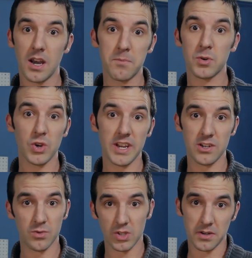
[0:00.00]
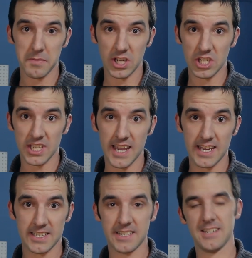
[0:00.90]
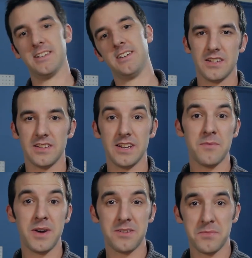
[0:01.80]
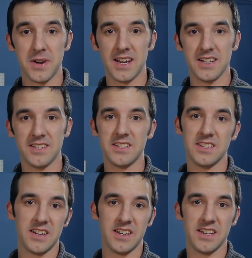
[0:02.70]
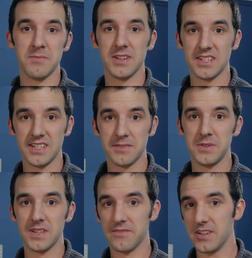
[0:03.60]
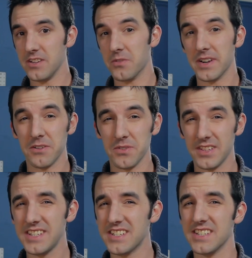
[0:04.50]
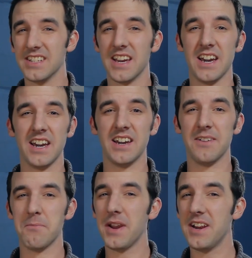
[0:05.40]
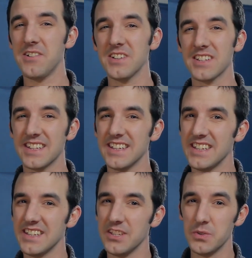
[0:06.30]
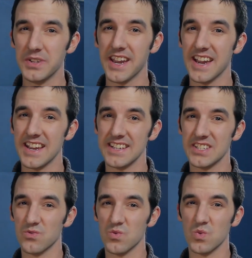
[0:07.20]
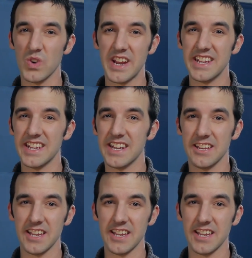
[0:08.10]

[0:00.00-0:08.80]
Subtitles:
upgrade to a little bigger size. Now monopods, in my sneak peek video when I released it, apparently you guys raided